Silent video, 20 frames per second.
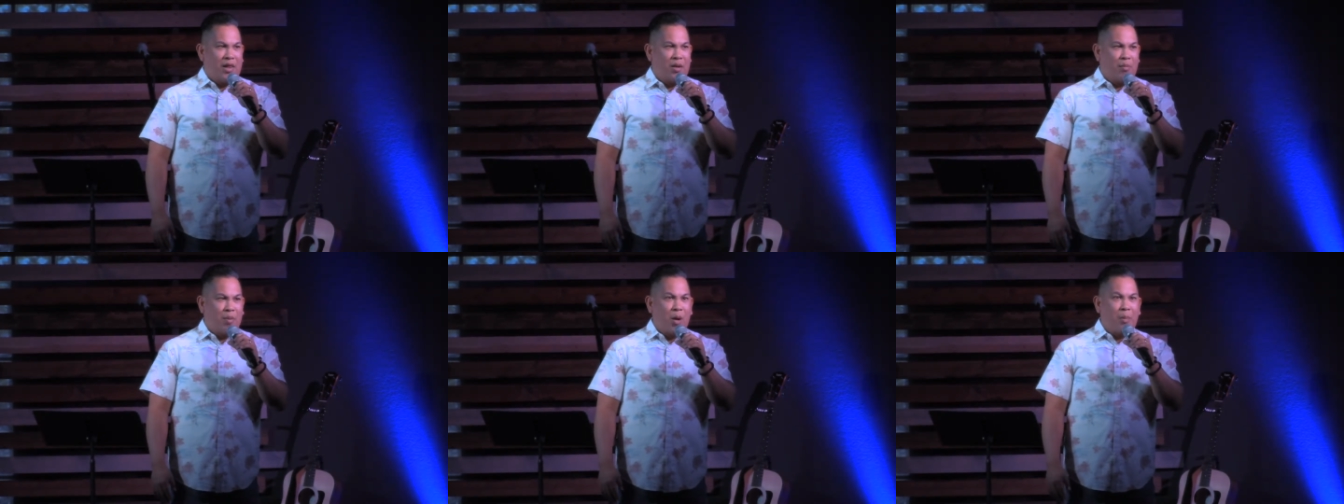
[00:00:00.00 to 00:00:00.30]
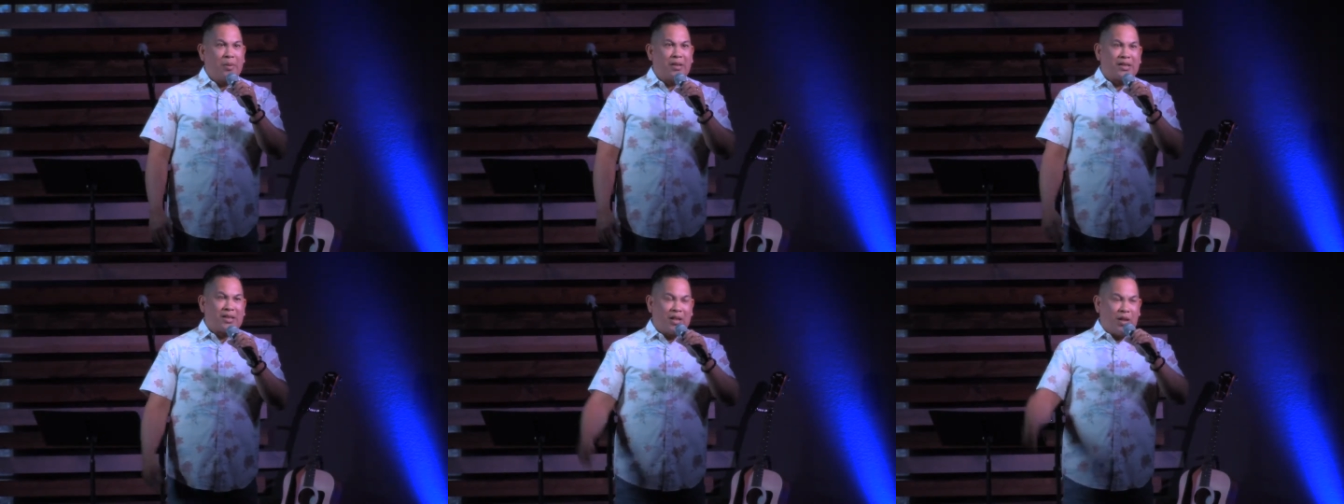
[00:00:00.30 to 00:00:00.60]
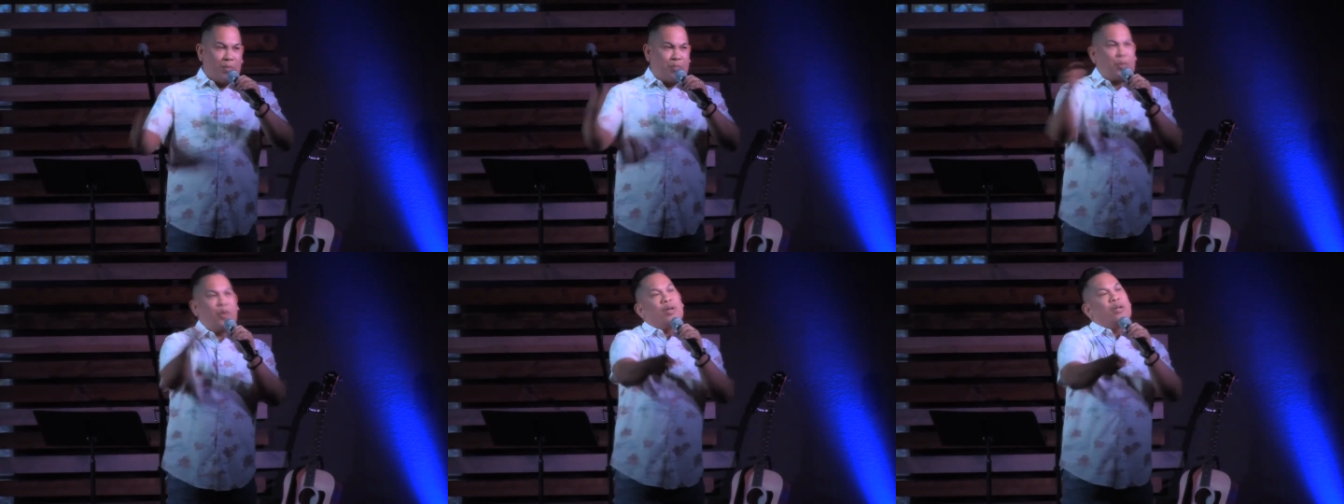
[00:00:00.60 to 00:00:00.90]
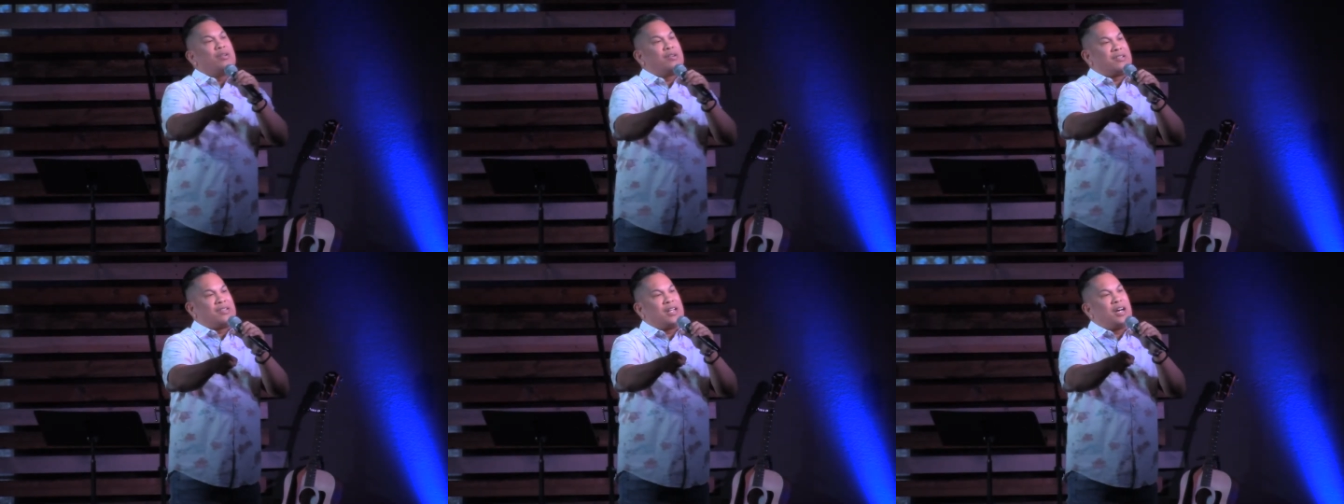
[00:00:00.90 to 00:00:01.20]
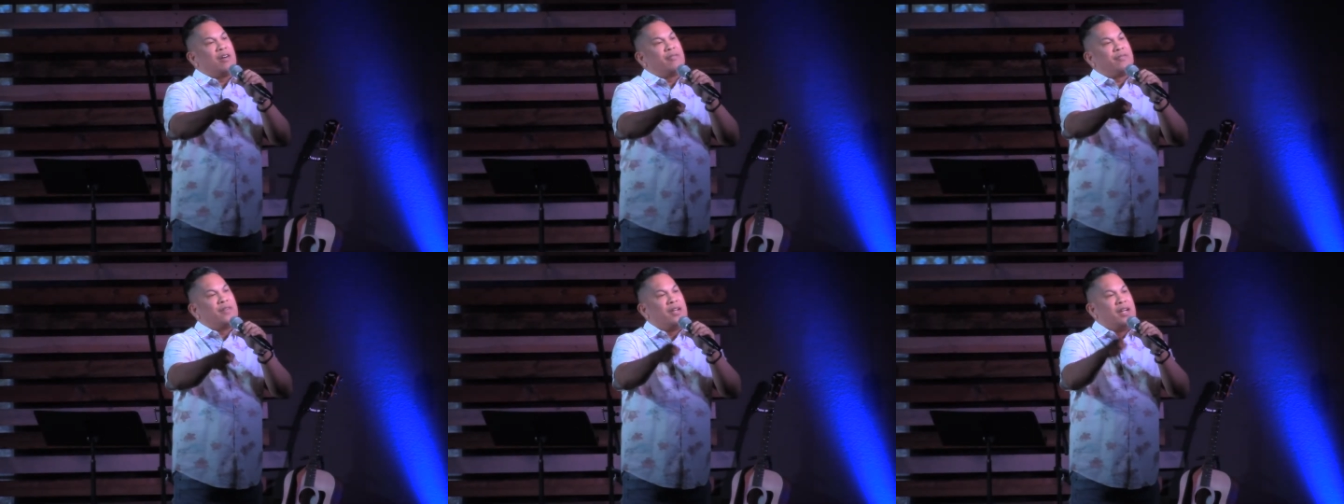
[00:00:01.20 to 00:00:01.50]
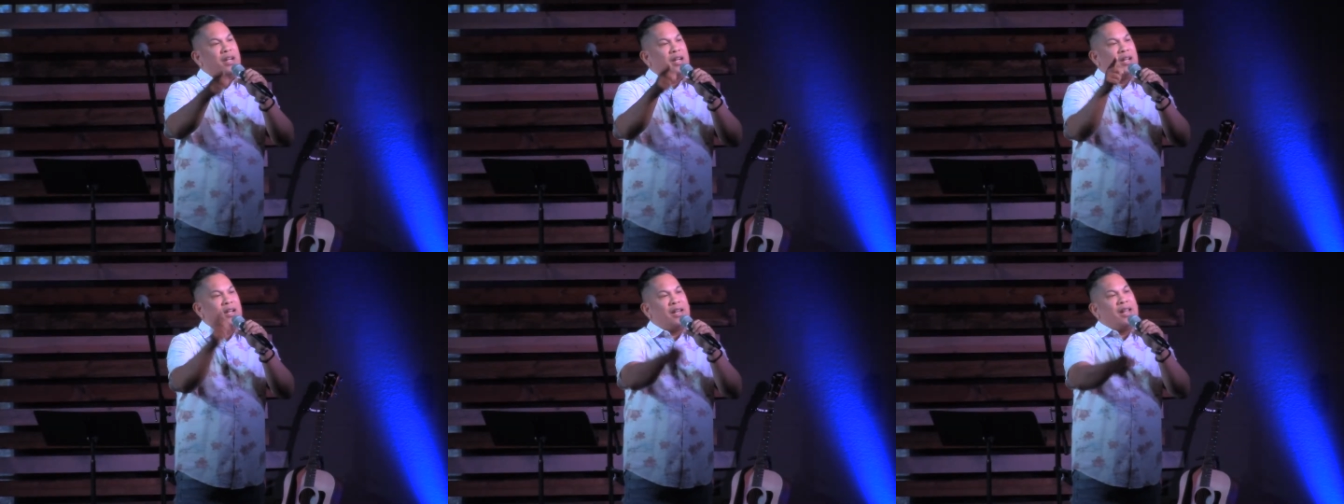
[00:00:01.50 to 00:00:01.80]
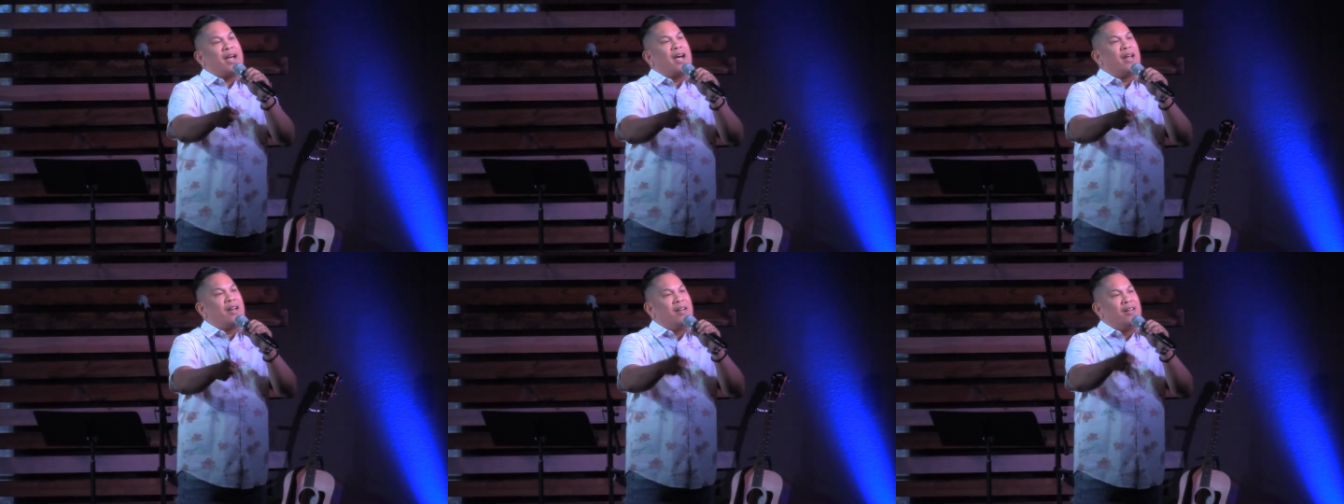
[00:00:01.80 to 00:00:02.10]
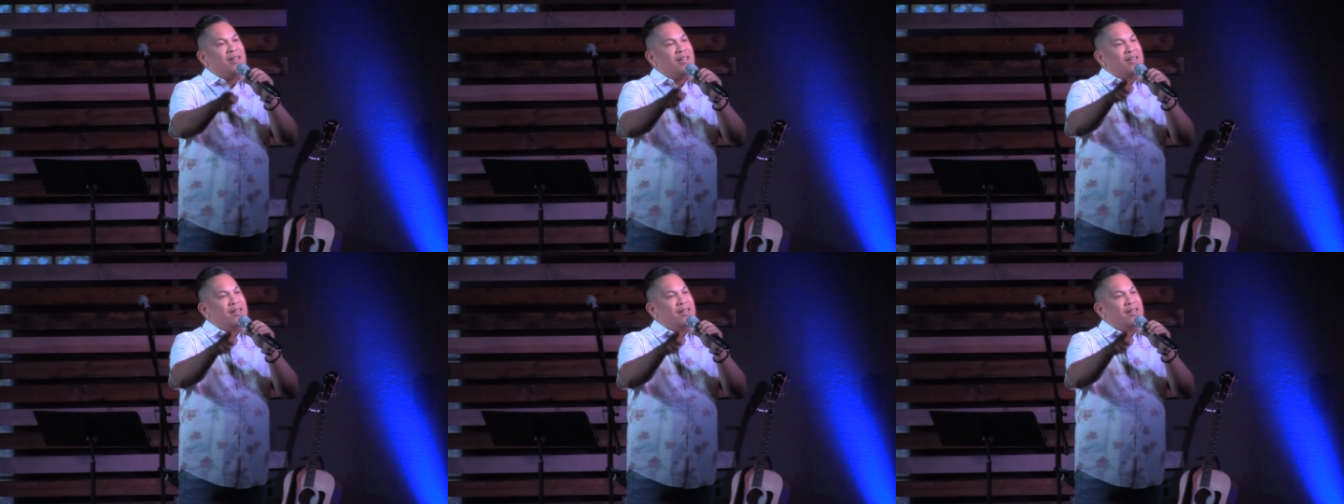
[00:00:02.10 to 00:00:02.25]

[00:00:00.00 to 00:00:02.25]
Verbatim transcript: the moment that you put yourself in that